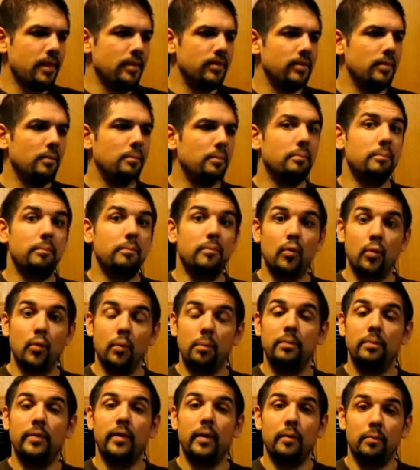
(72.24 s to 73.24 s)
The
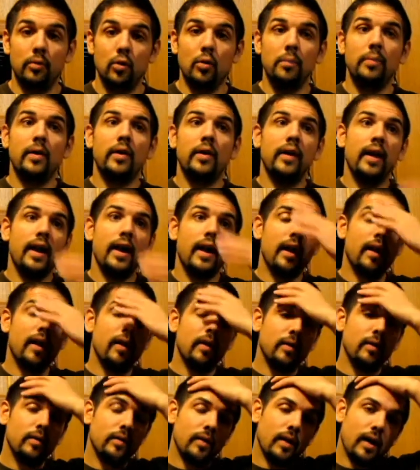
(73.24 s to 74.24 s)
blueberry
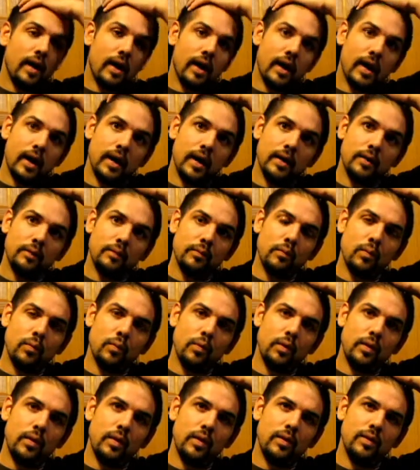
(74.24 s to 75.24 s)
ale
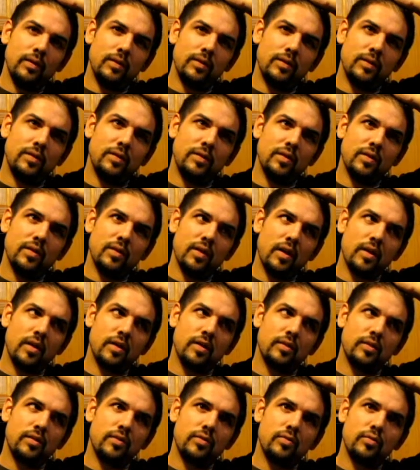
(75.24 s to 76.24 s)
is
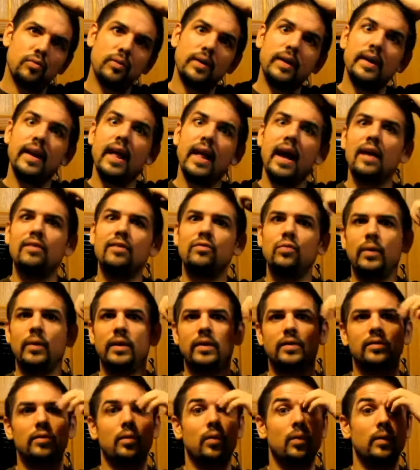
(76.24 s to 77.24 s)
3.5
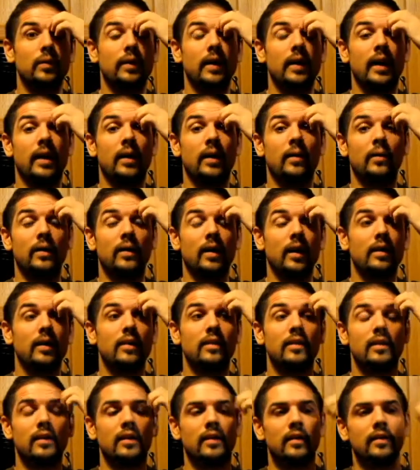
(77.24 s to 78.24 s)
weeks old now, I
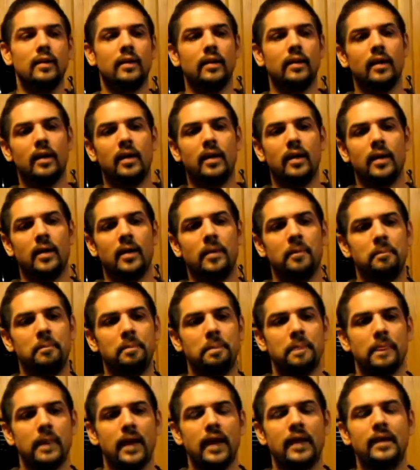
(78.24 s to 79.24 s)
think.
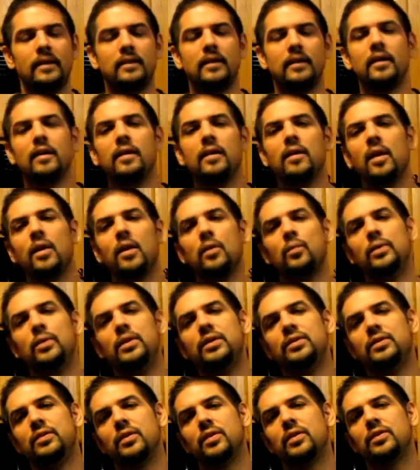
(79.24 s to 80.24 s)
I've done a lot of
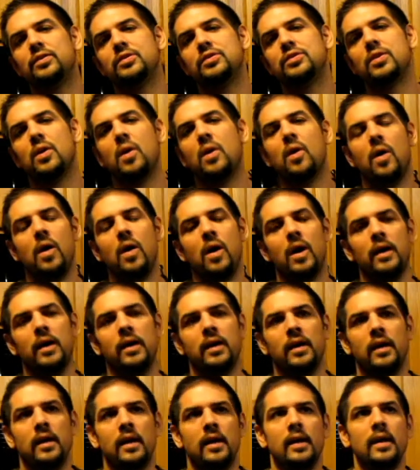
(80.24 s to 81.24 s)
research on
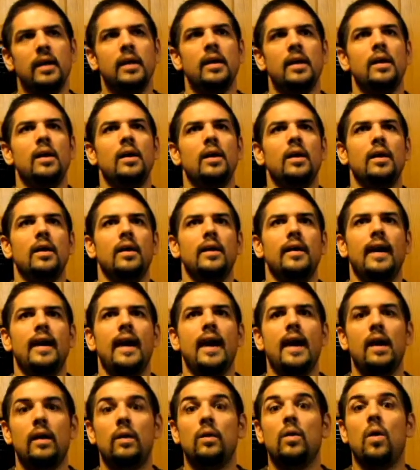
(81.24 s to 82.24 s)

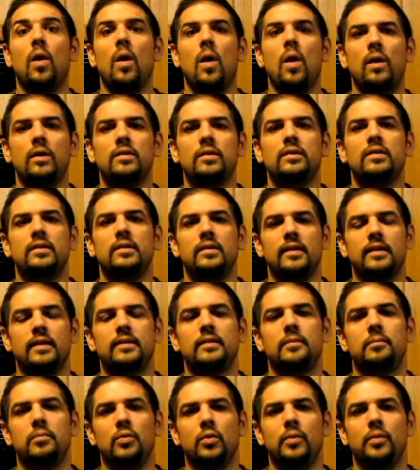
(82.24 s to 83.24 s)
how long to let
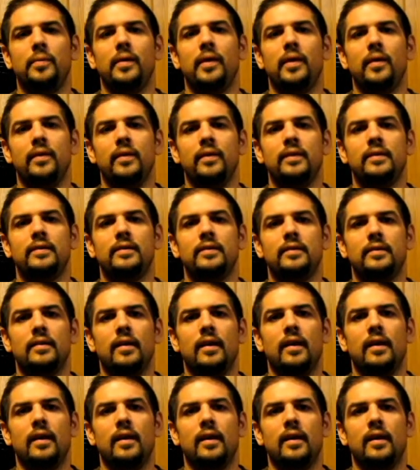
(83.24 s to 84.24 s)
the blueberries
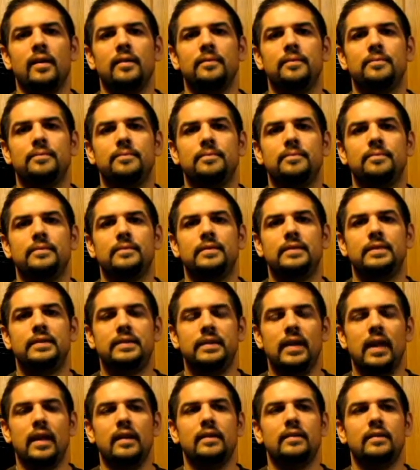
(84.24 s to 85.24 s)

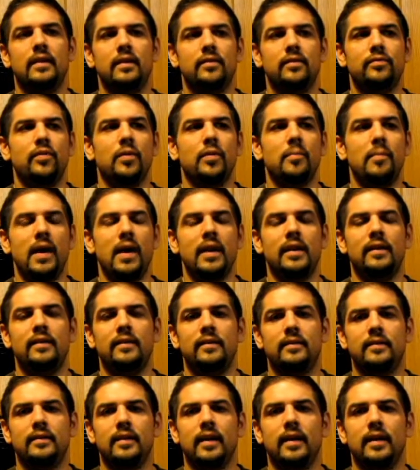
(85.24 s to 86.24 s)
sit and ferment in
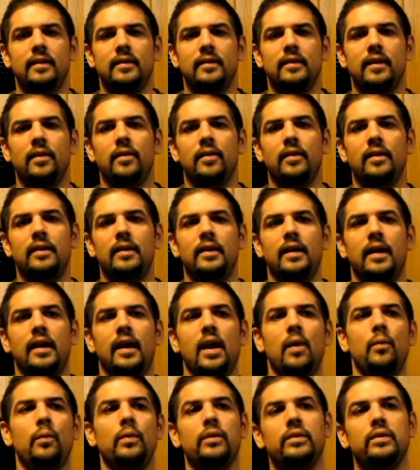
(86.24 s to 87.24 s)
the secondary, and
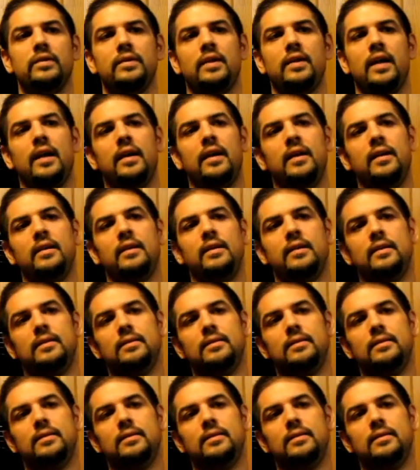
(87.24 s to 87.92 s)
I will say